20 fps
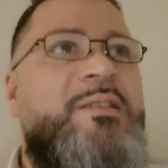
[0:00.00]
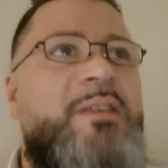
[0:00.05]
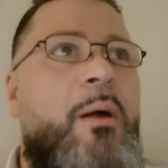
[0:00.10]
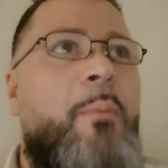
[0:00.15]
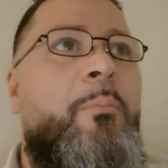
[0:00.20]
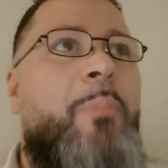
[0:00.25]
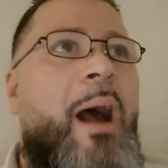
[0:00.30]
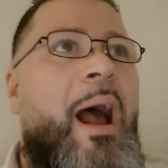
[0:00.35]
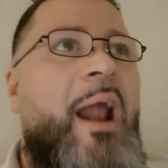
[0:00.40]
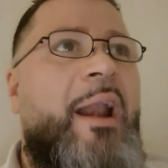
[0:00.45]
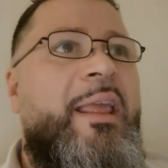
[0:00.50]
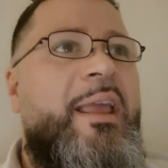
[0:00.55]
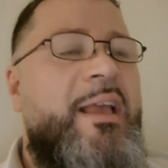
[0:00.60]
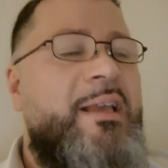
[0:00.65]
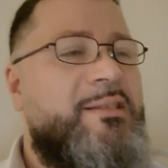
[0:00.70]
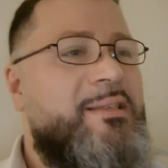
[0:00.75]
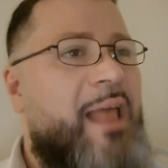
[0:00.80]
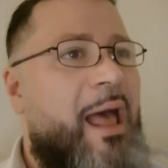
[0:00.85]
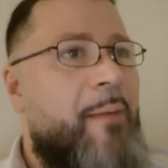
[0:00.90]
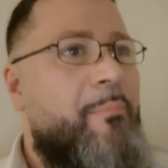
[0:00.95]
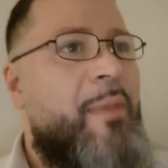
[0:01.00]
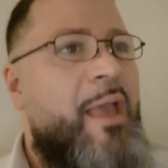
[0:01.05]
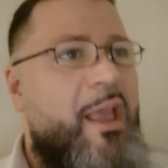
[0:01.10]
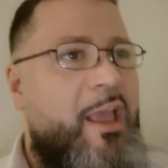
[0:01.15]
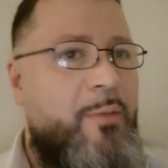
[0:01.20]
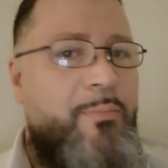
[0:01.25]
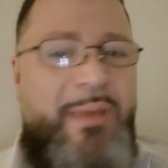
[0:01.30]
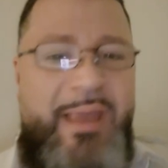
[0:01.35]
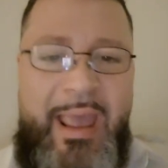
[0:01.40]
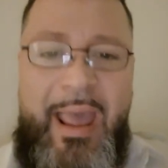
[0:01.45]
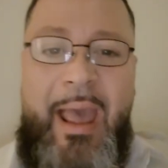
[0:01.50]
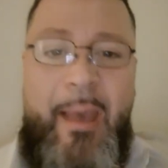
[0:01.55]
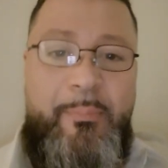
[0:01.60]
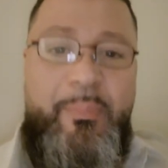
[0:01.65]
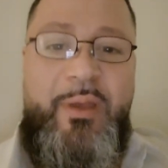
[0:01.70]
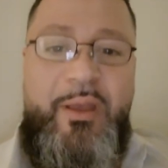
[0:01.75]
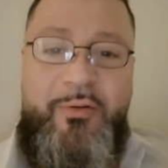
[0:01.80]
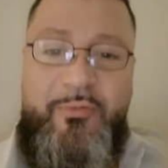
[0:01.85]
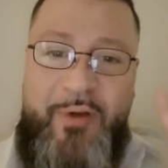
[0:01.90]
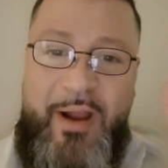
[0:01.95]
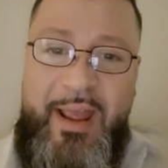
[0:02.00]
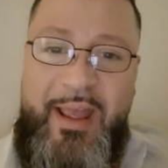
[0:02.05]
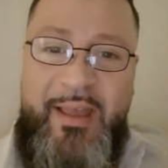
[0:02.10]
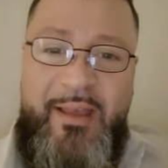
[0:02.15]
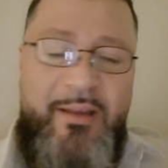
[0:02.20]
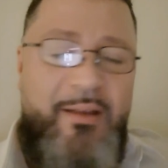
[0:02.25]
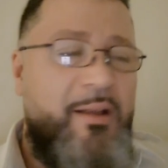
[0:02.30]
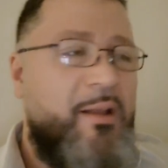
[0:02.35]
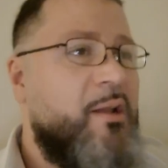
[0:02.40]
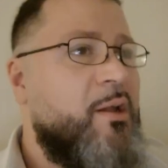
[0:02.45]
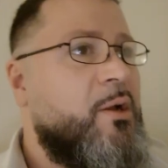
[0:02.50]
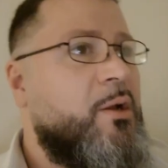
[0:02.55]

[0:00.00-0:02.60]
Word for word: somebody is not making me happy, right?